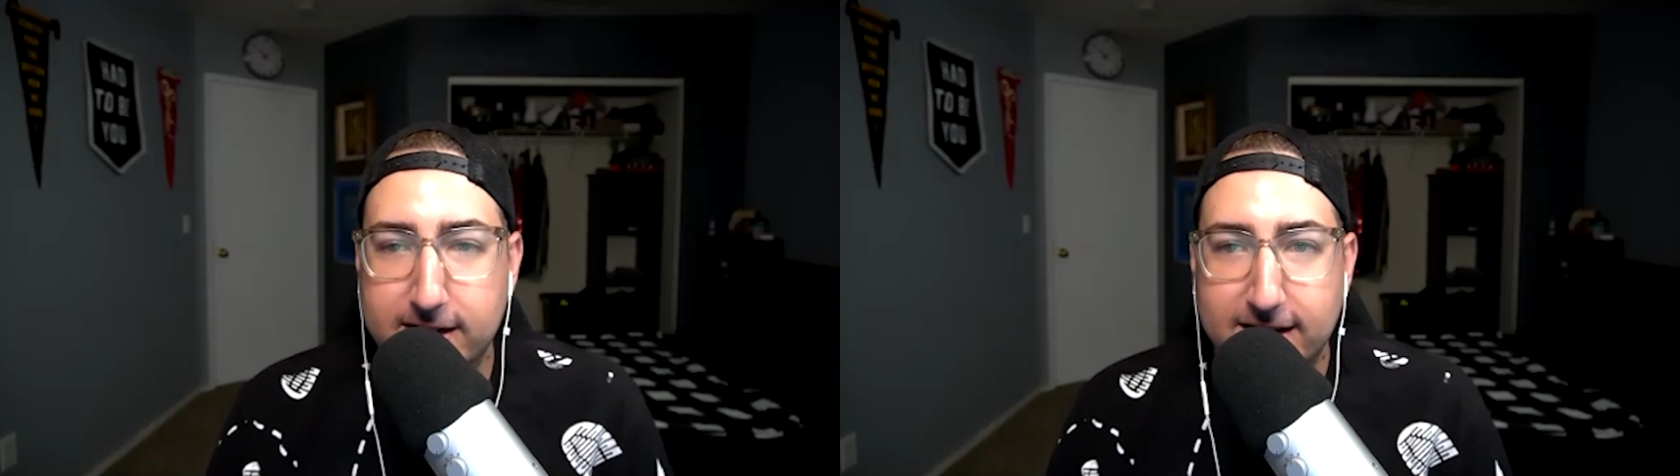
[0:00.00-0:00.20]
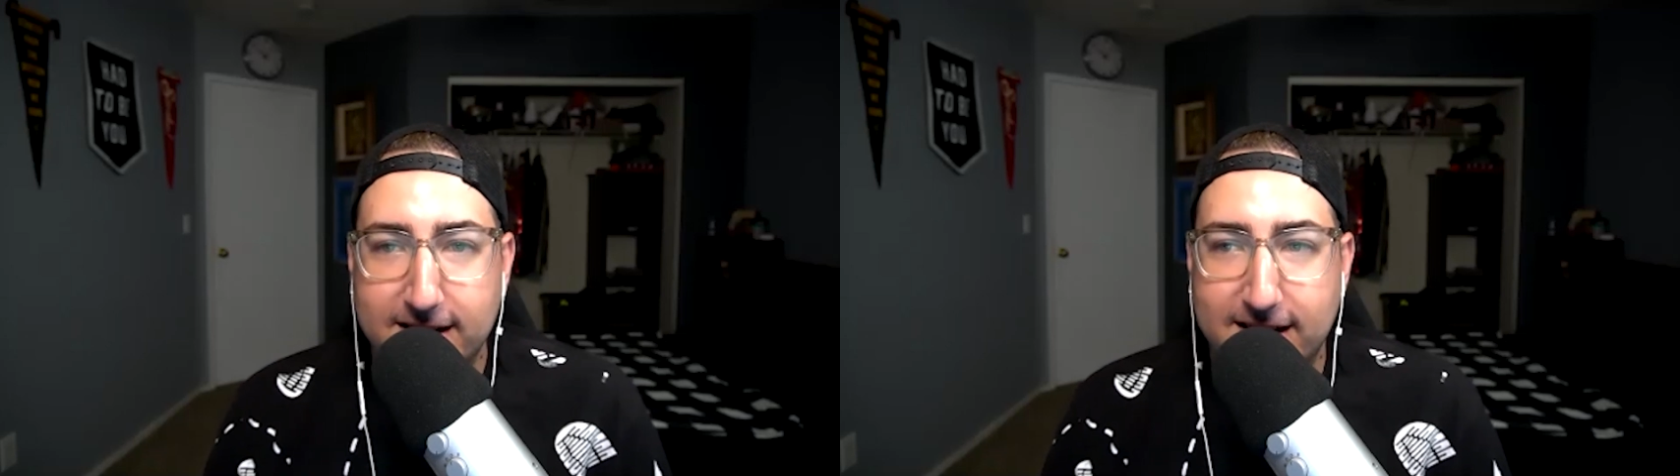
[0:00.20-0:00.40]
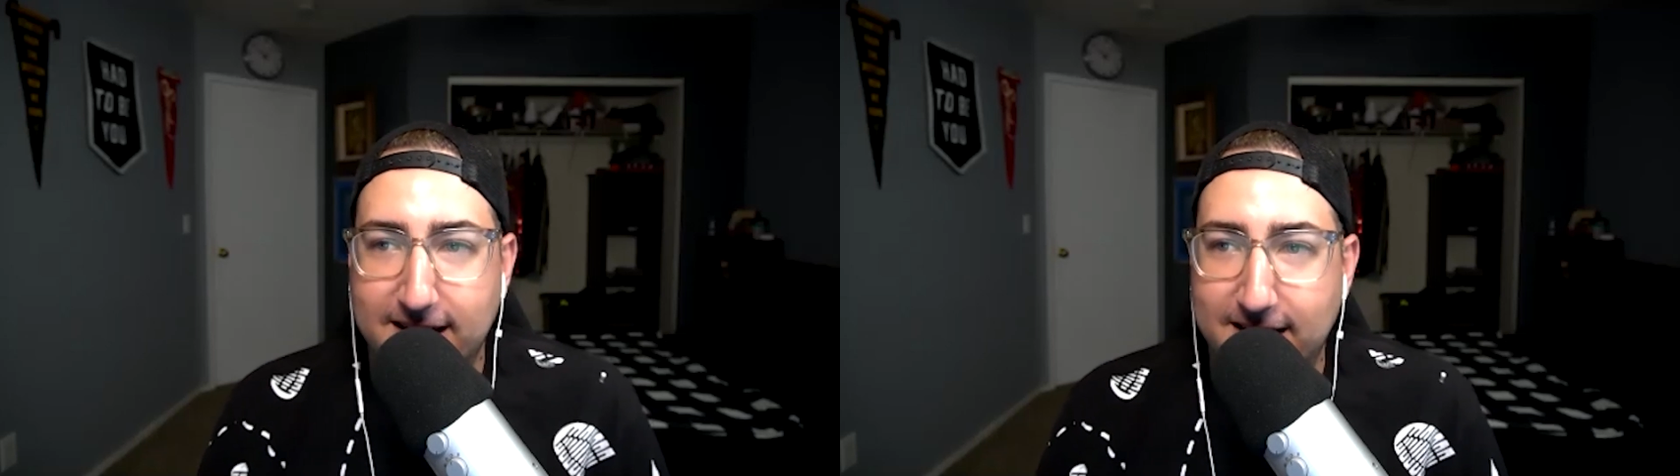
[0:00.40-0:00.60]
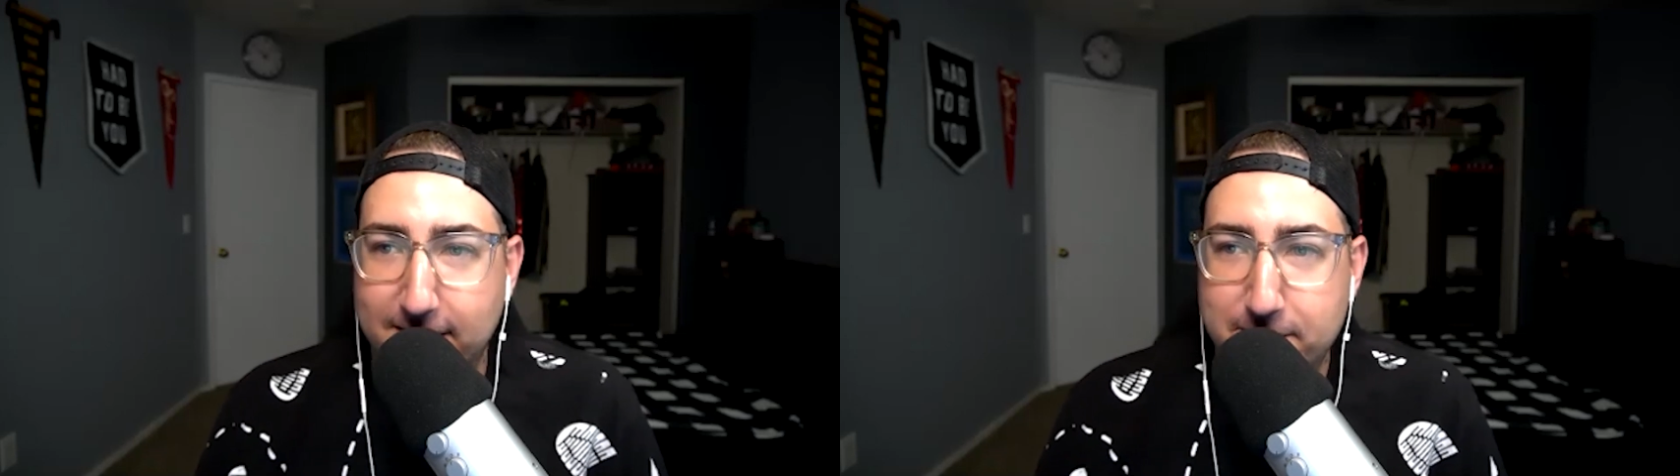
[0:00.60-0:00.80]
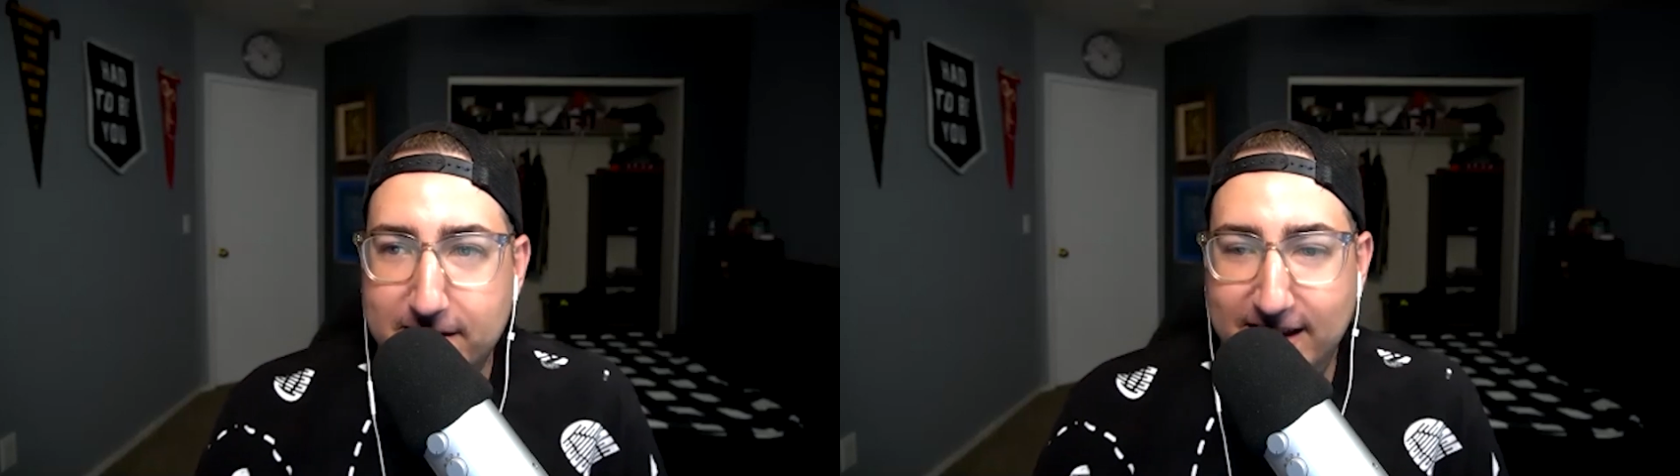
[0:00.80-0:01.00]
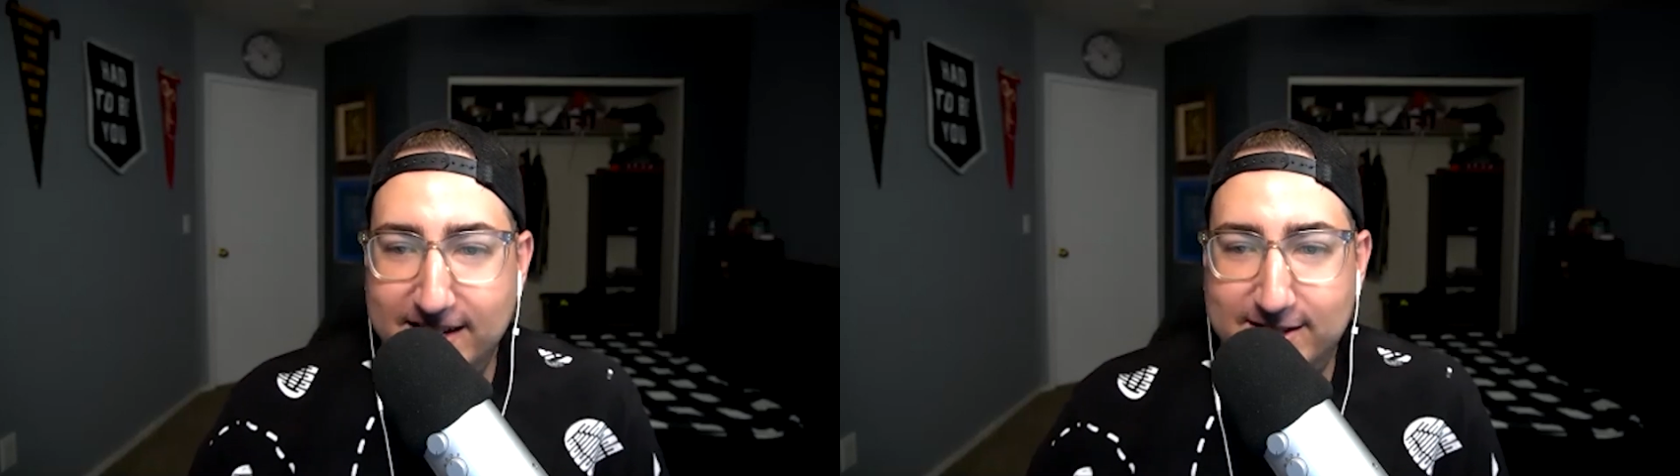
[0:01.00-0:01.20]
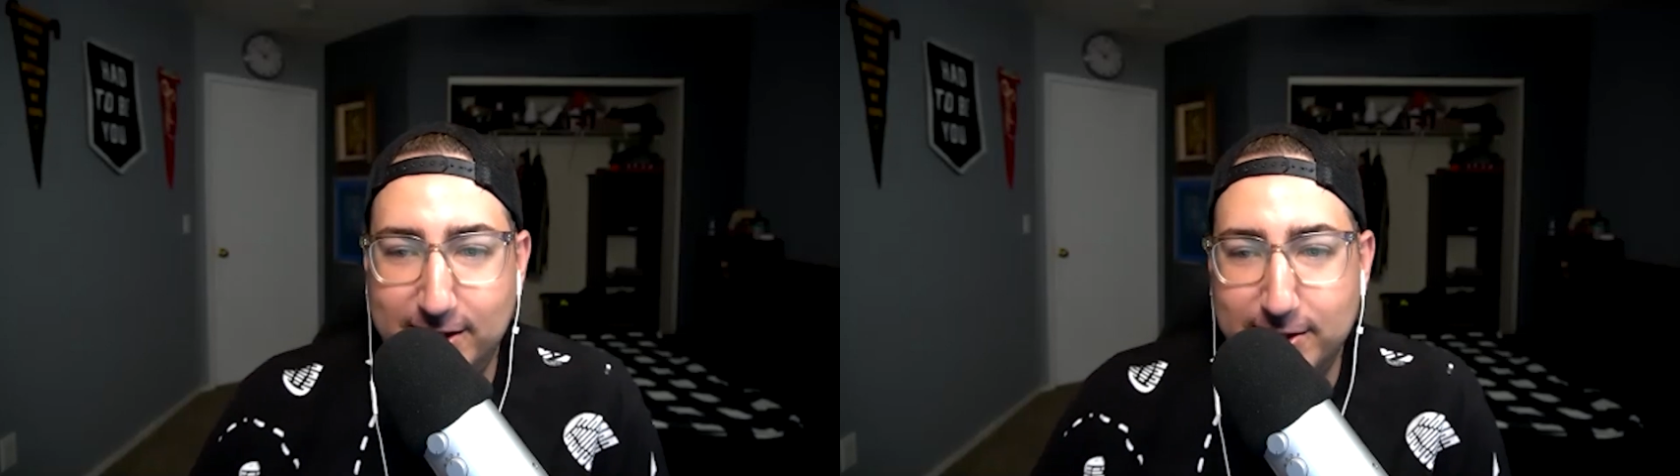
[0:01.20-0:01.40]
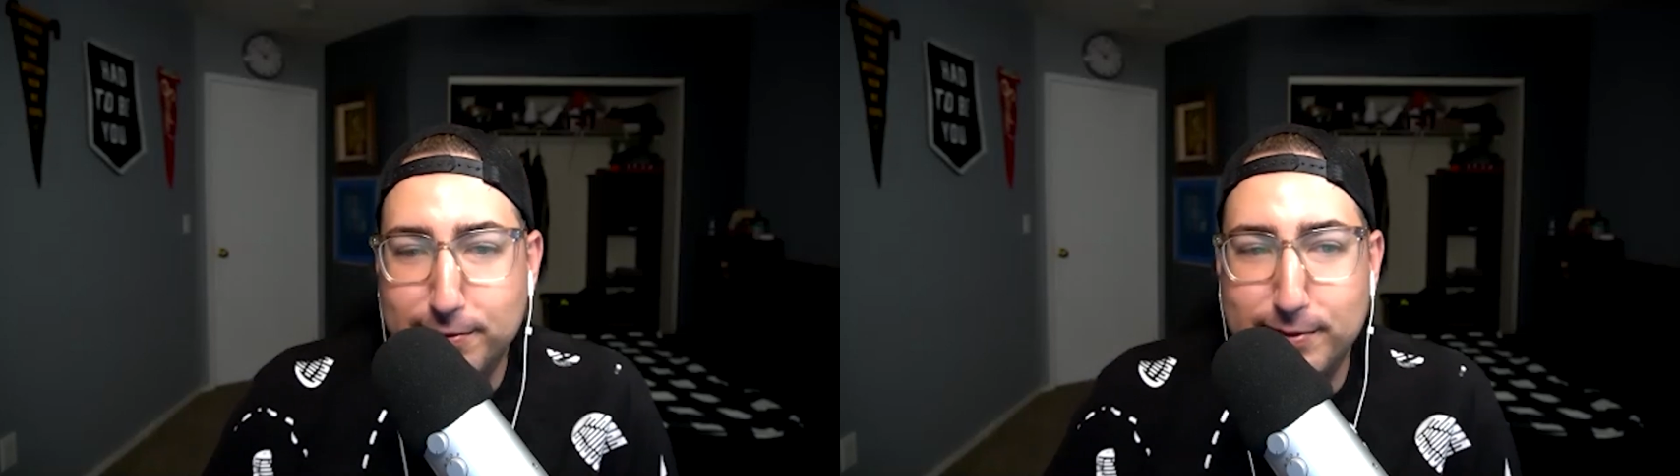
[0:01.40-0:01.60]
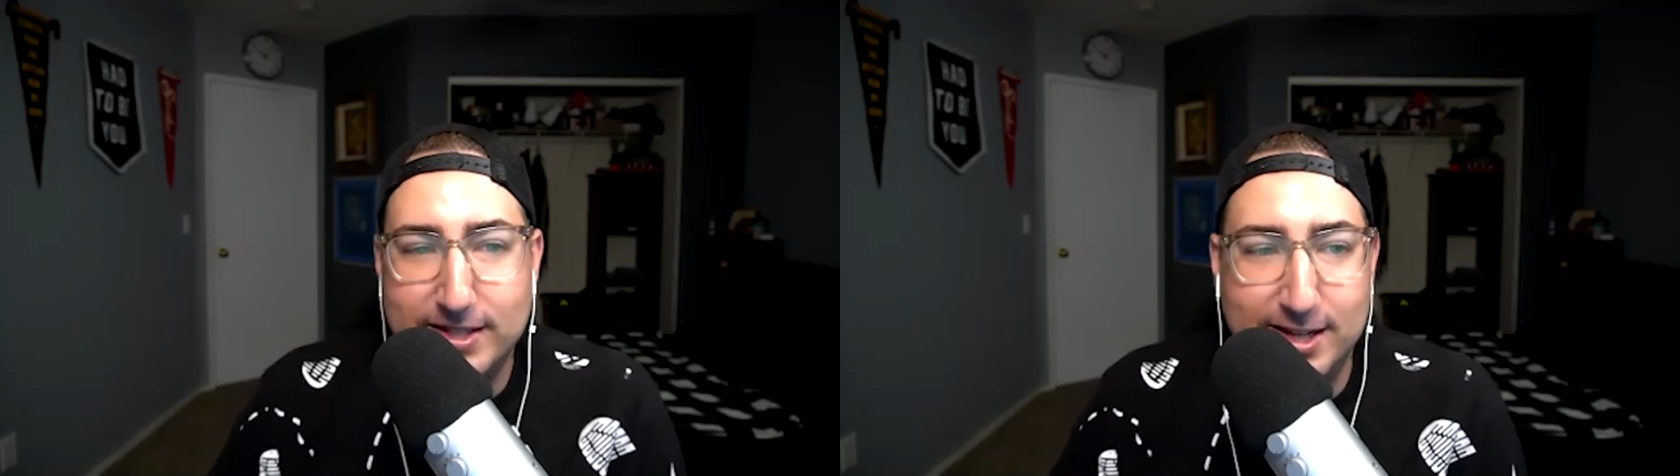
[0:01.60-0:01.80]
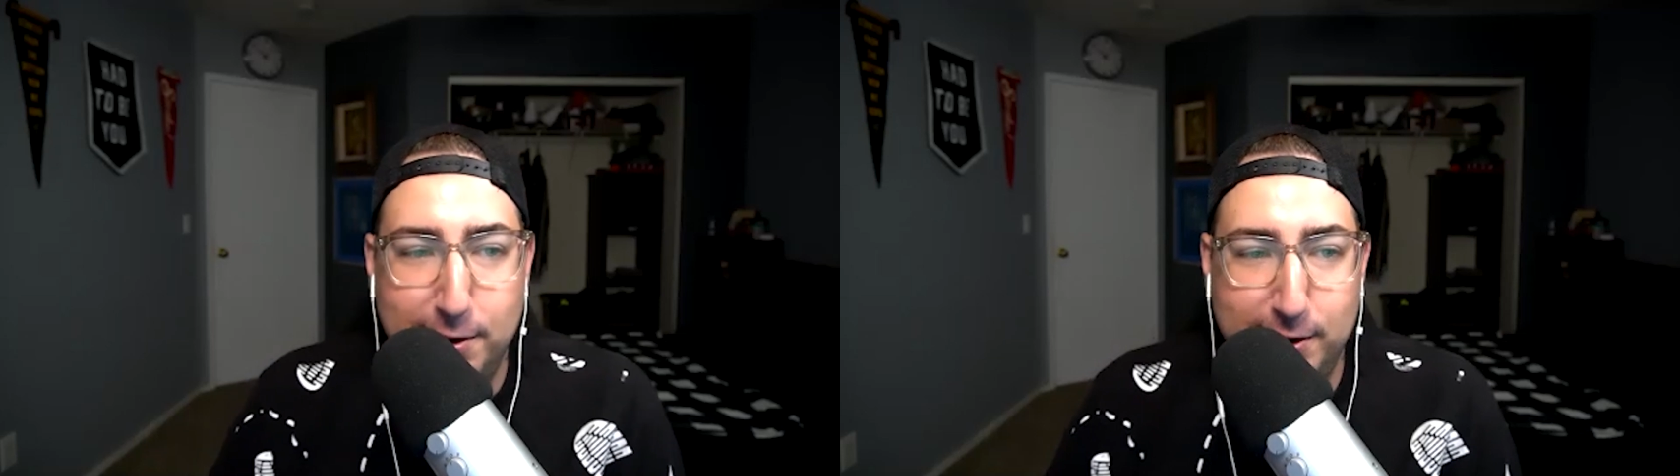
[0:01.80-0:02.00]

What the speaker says: And so no,